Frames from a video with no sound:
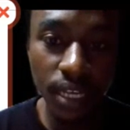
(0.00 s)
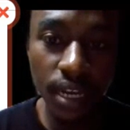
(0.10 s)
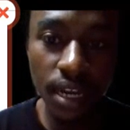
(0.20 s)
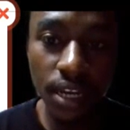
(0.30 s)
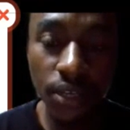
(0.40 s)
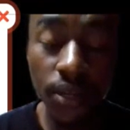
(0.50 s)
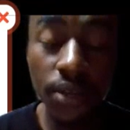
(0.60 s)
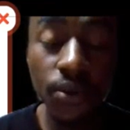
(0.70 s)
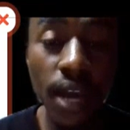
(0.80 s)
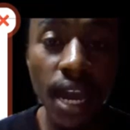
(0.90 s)
you do
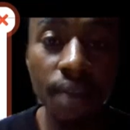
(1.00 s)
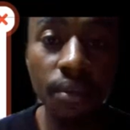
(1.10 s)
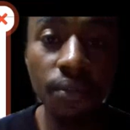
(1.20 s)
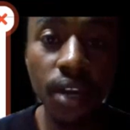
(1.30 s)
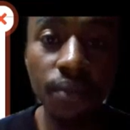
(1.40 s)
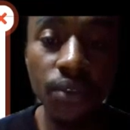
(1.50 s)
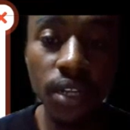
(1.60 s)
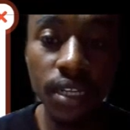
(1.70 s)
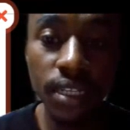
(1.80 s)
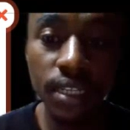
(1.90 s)
have a $5
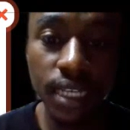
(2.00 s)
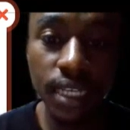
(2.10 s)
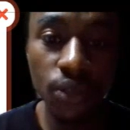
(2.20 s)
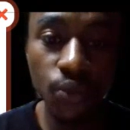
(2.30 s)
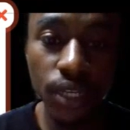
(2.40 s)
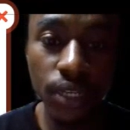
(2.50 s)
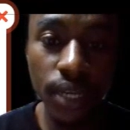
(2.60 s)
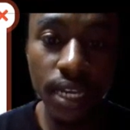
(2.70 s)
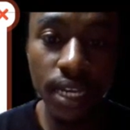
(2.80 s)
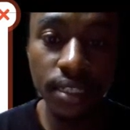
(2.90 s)
discount when you
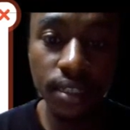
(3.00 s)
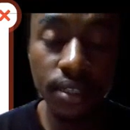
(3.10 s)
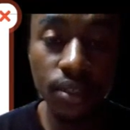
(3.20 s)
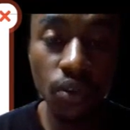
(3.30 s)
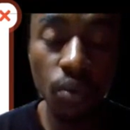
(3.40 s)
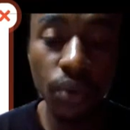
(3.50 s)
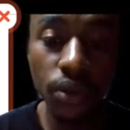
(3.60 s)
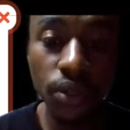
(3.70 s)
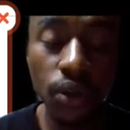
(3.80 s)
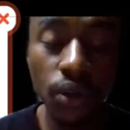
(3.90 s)
enter this coupon
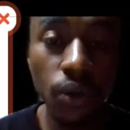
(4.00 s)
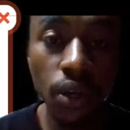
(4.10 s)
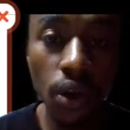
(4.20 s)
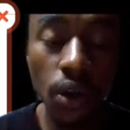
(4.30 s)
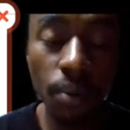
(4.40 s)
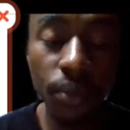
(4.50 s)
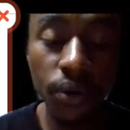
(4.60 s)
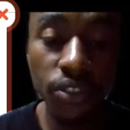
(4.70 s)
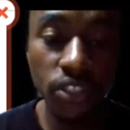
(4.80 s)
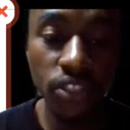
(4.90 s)
code upon
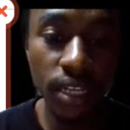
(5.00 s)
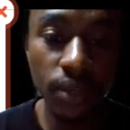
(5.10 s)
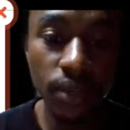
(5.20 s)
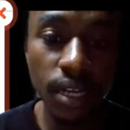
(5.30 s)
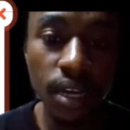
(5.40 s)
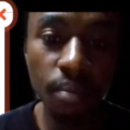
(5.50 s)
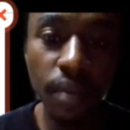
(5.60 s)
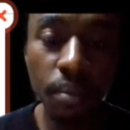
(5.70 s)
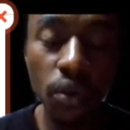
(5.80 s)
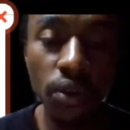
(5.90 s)
checkout, but
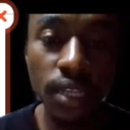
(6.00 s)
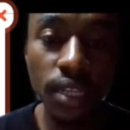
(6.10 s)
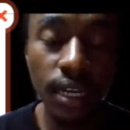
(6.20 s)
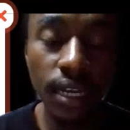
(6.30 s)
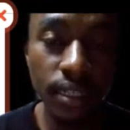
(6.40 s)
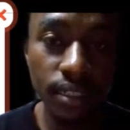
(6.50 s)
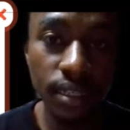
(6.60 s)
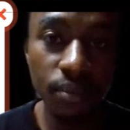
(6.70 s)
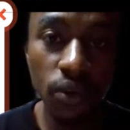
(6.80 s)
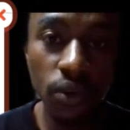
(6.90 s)
more on that later. I'm
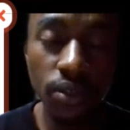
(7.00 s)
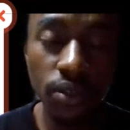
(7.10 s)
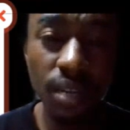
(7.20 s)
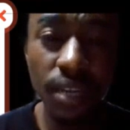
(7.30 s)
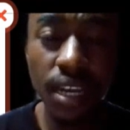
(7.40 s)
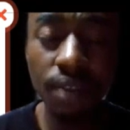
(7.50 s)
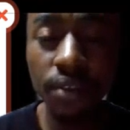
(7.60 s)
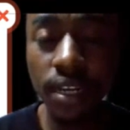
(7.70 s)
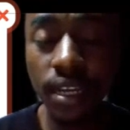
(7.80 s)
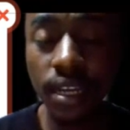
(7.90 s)
also gonna be covering
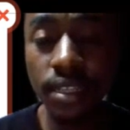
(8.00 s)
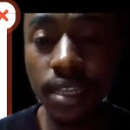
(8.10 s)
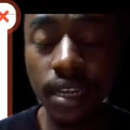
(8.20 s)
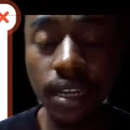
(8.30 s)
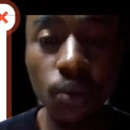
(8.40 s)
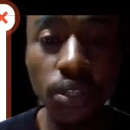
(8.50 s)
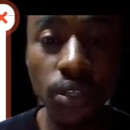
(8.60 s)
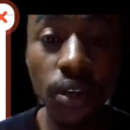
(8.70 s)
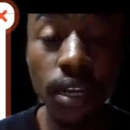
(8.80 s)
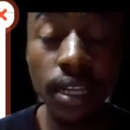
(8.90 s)
exactly what you're gonna
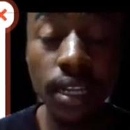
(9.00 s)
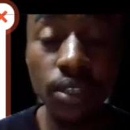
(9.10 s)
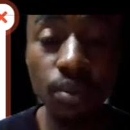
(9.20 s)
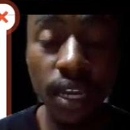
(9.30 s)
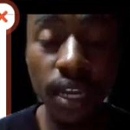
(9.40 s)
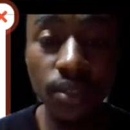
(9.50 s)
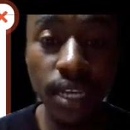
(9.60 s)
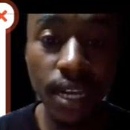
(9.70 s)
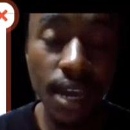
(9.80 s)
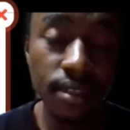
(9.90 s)
need to pay to get
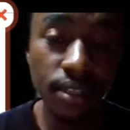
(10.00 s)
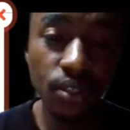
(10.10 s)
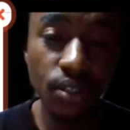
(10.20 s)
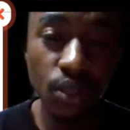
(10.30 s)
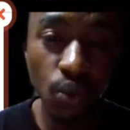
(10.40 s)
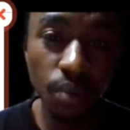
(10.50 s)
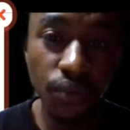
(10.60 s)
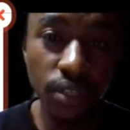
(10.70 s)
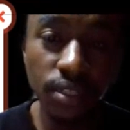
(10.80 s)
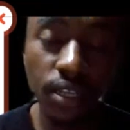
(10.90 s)
access to WordPress
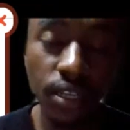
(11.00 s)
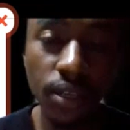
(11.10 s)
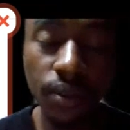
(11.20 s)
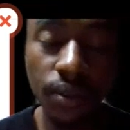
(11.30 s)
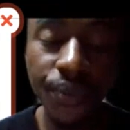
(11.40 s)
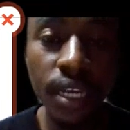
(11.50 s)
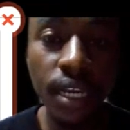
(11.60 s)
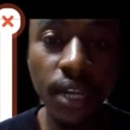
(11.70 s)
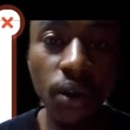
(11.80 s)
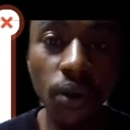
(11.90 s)
Secure, and
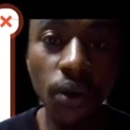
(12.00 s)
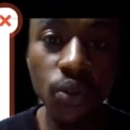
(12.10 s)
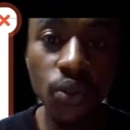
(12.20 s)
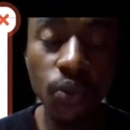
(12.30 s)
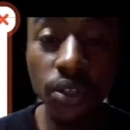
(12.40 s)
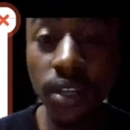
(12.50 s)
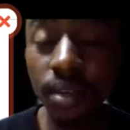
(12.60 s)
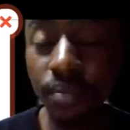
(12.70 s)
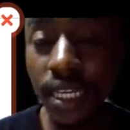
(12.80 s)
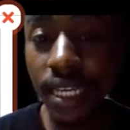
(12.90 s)
also what you're gonna be
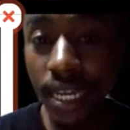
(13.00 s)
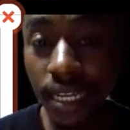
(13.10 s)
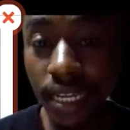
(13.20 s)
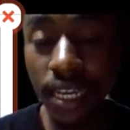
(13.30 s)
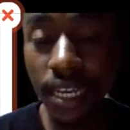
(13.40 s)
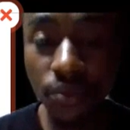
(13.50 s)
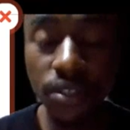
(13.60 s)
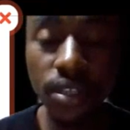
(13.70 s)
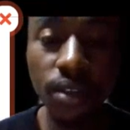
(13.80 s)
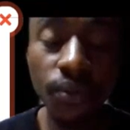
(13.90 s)
getting in return
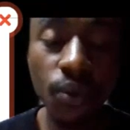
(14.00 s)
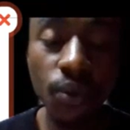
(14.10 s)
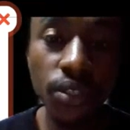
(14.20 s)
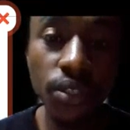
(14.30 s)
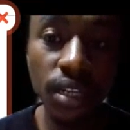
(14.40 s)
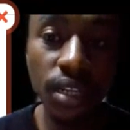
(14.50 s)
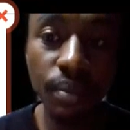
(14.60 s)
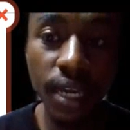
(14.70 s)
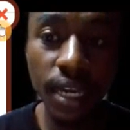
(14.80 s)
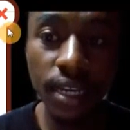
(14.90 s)
for what you're gonna be
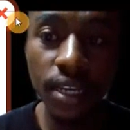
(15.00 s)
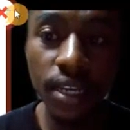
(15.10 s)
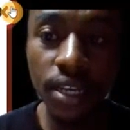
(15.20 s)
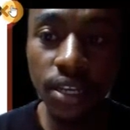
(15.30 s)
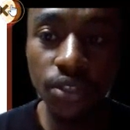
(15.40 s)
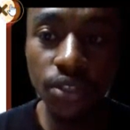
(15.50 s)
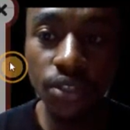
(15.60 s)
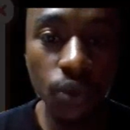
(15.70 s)
paying. So